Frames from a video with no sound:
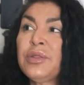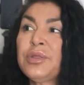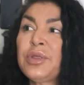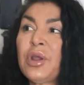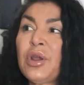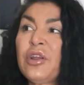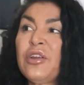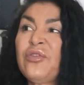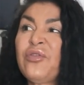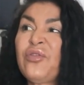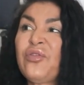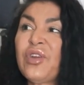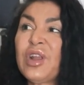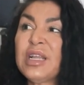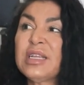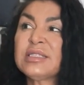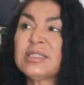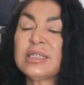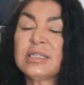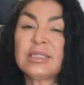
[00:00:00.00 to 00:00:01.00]
their
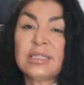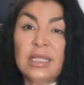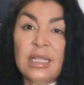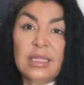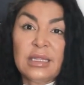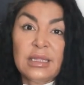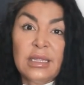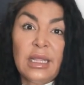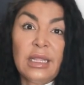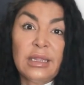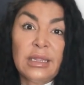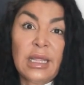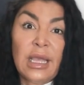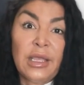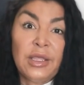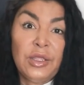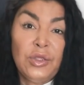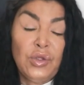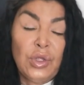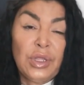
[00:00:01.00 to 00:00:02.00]
phrases that they,
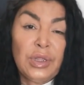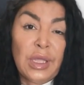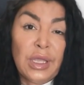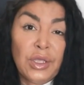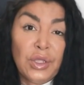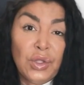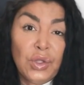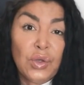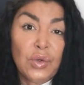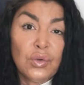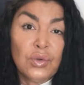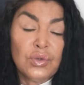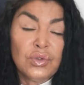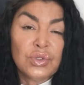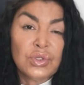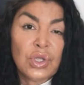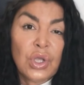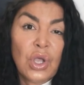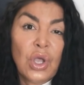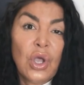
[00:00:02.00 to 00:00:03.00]
that you, they use,